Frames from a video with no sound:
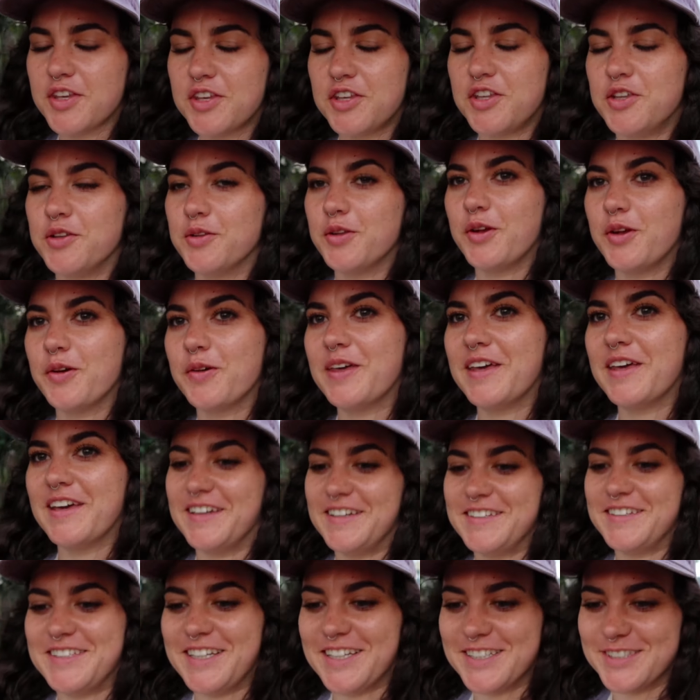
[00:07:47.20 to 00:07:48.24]
Cute little kid
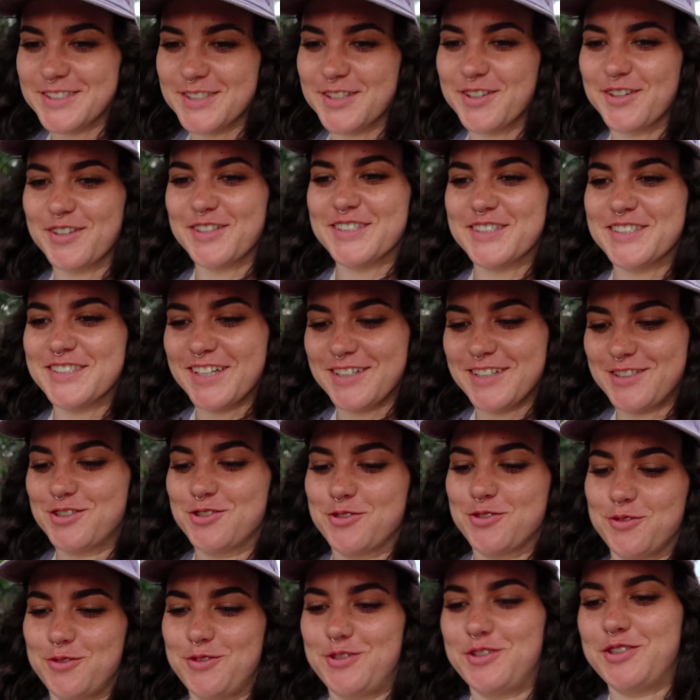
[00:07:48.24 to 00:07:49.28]
dancing on his dad's
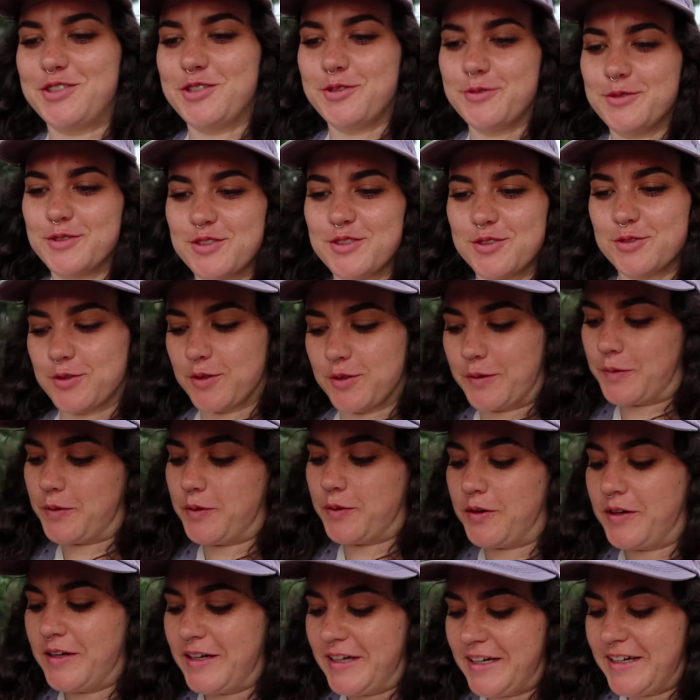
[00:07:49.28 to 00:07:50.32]
shoulders. It was
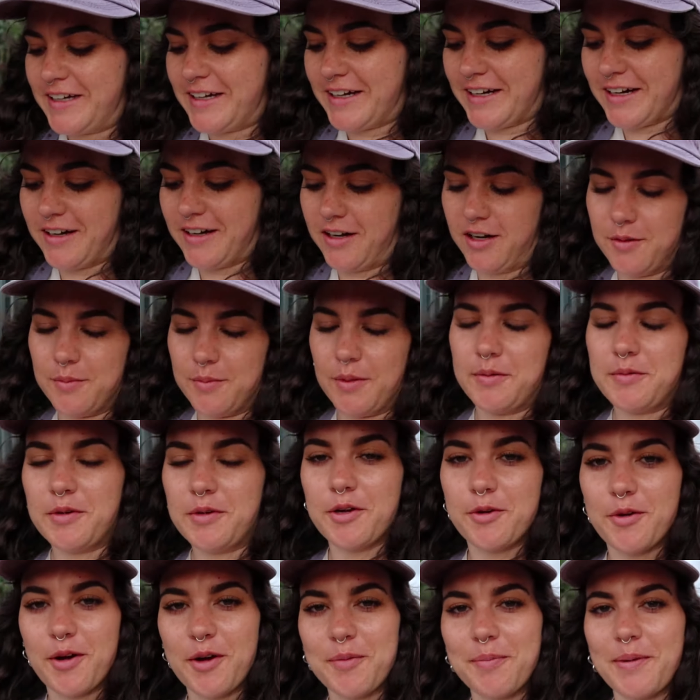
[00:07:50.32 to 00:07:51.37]
adorable. I'm
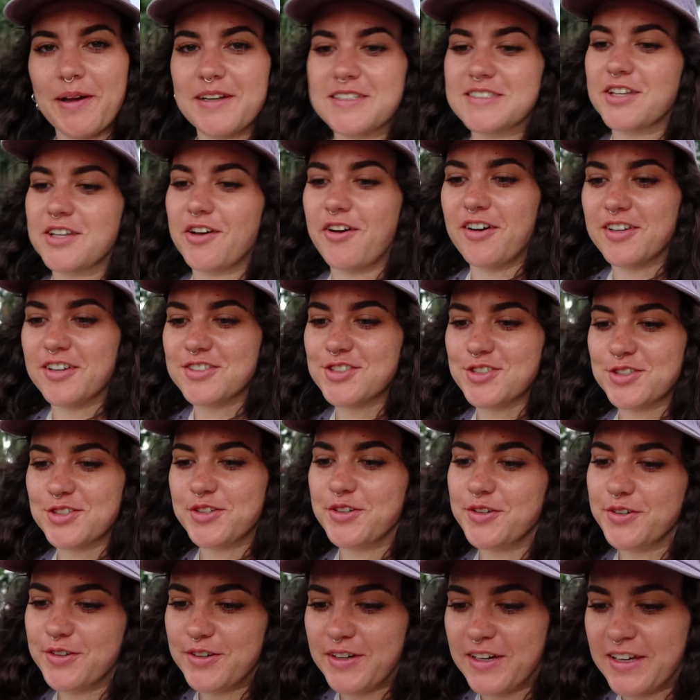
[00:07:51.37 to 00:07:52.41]
gonna walk back to the hostel
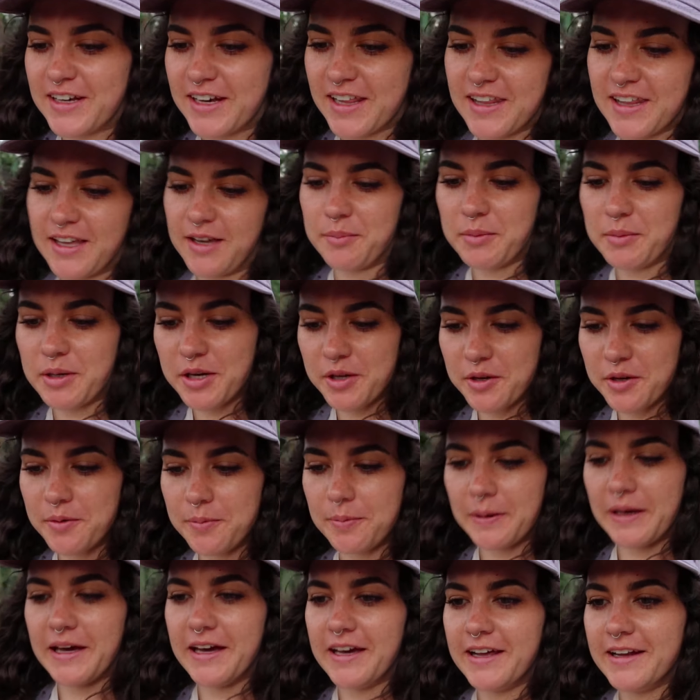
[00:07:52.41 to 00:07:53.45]
and I think I'm gonna go to
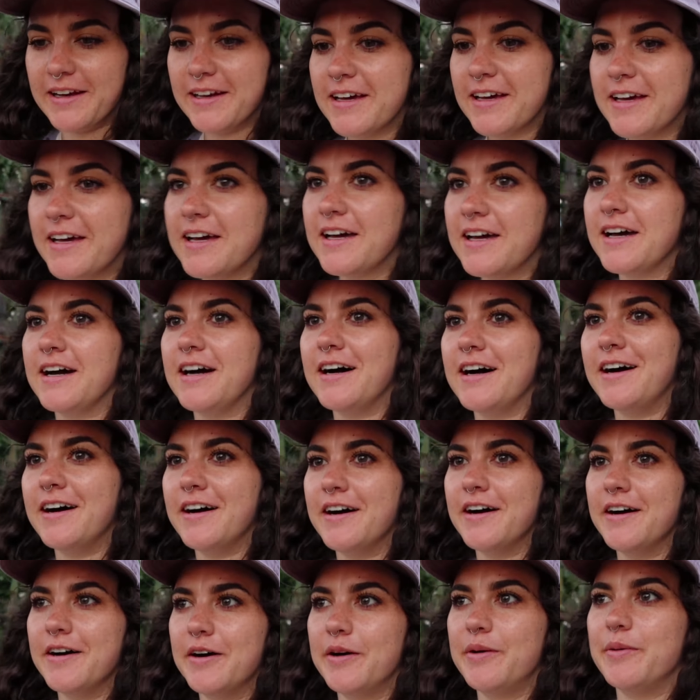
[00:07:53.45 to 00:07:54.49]
bed,
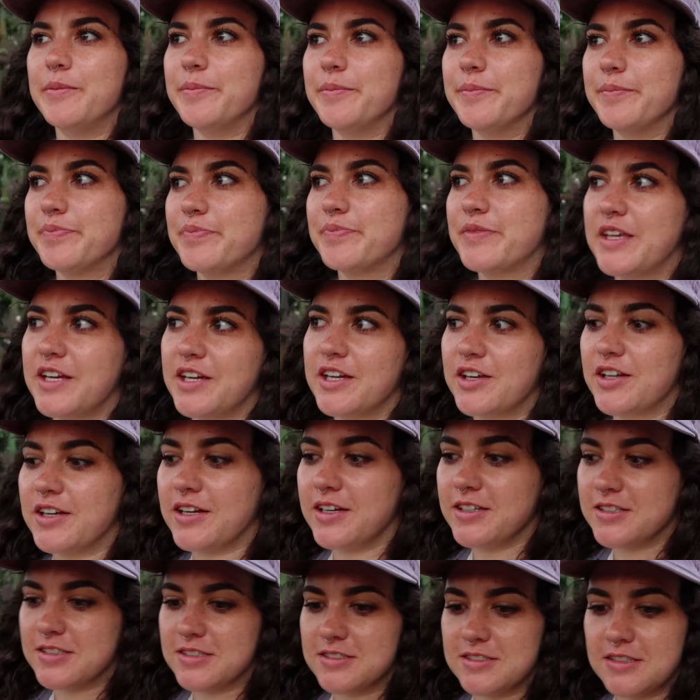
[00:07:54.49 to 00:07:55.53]
get a good
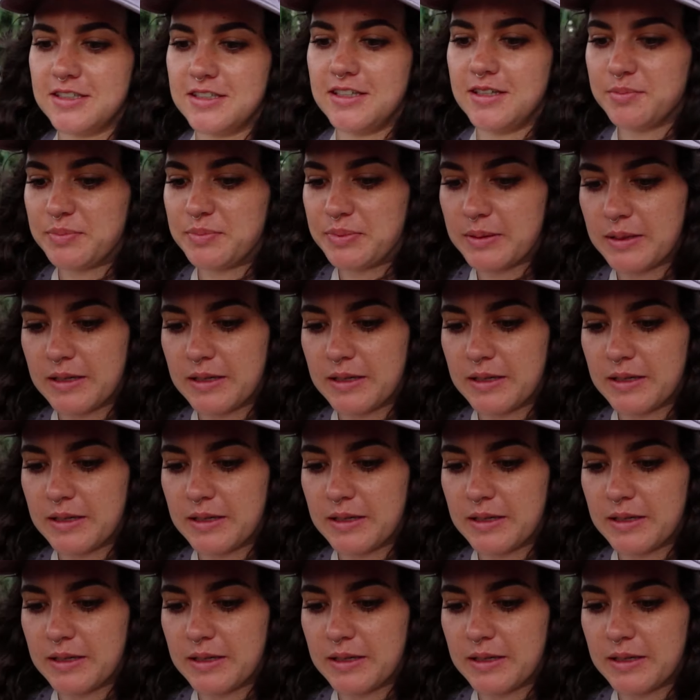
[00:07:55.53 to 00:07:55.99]
night's sleep.